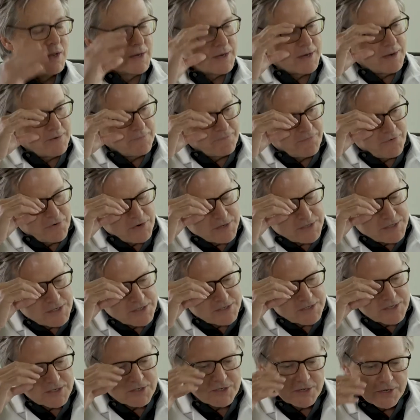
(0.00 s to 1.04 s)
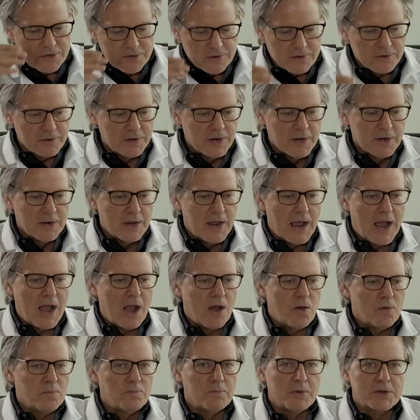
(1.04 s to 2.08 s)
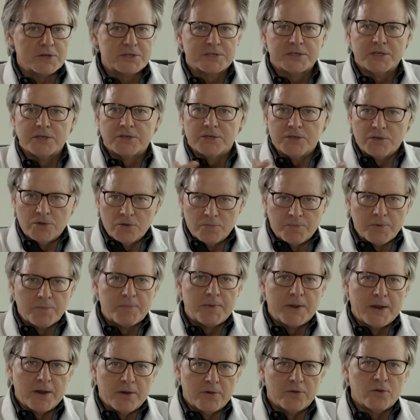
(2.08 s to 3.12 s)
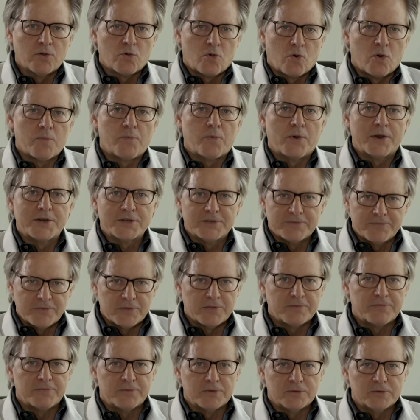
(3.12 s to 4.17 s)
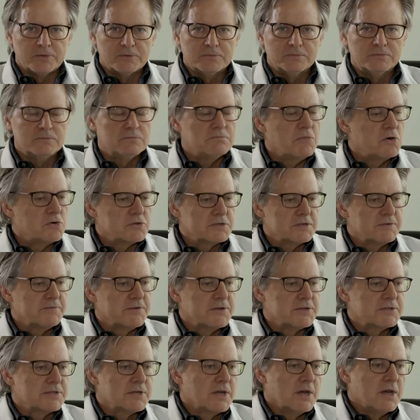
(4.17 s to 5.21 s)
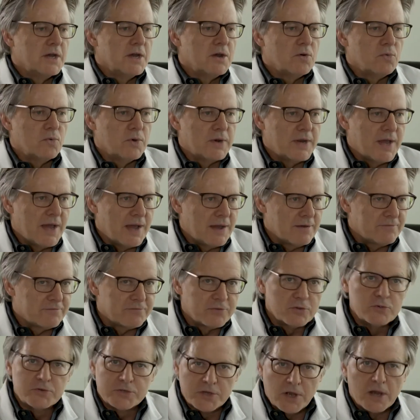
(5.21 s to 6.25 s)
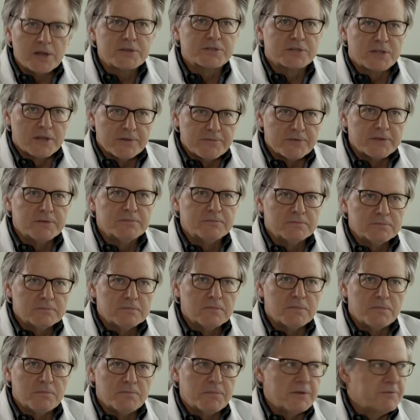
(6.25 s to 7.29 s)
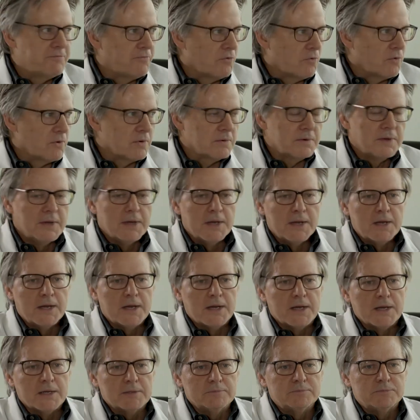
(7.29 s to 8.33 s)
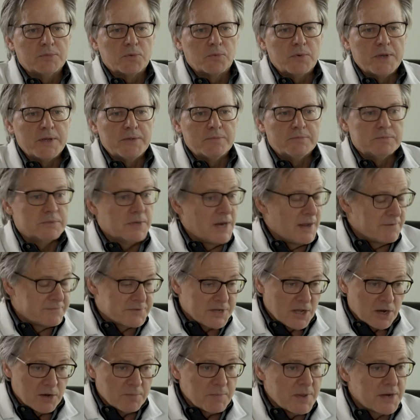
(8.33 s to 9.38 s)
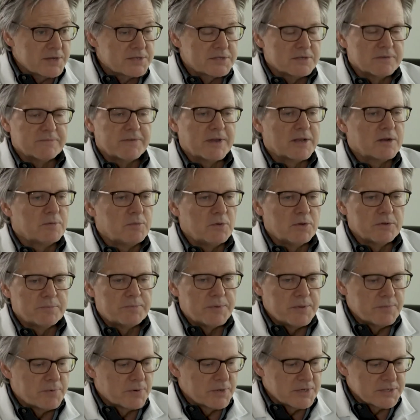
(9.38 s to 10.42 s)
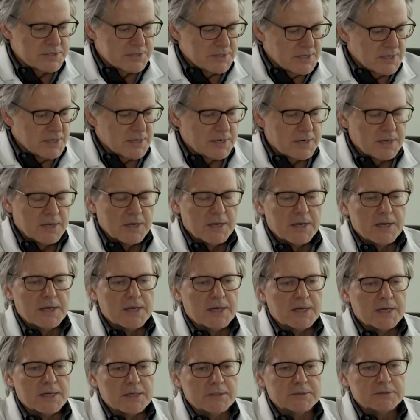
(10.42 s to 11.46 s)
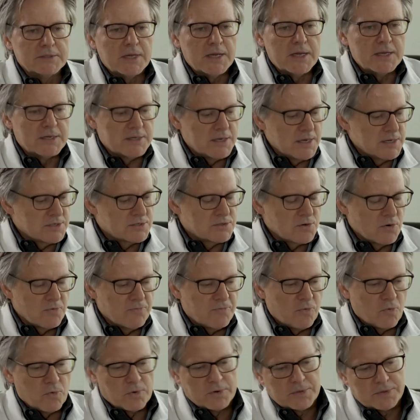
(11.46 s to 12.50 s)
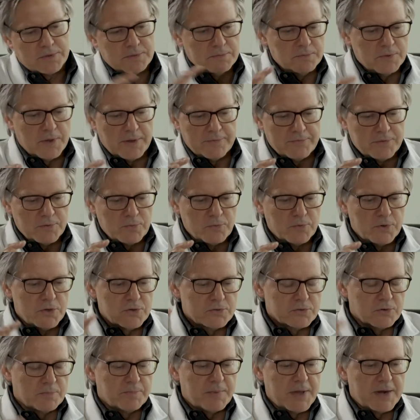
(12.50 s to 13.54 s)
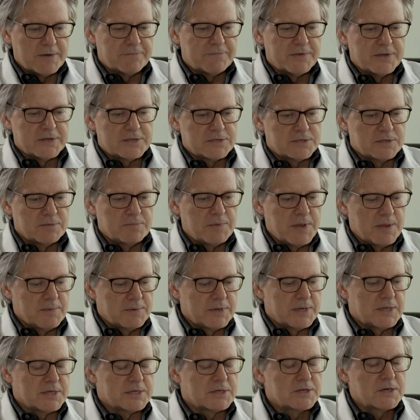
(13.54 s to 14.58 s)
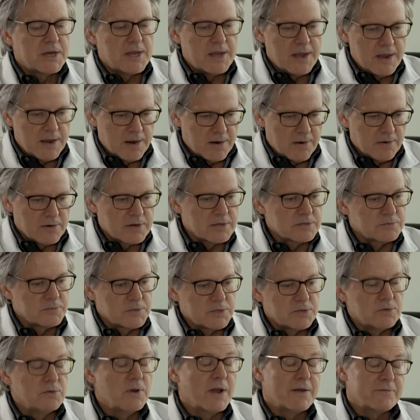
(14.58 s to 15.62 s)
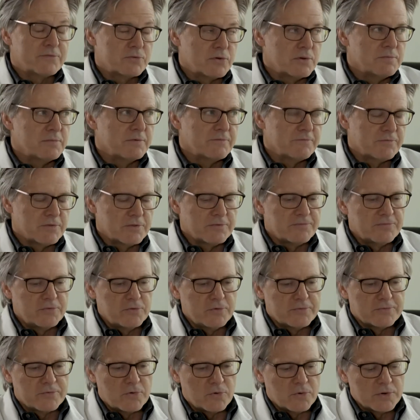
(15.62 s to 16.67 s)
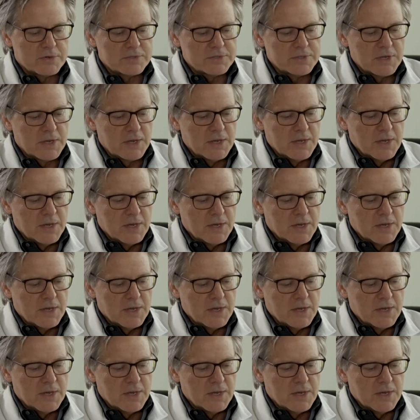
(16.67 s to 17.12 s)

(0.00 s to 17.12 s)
like, for instance, this year, how much did you prepare your corporation for the flu? Most of us would have flu shots given mm-hmm. before. Uh, we would have telemedicine available if people get sick uh, and, and so forth. We have the usual benefits to be able to get care because we do have treatment for the flu, of course.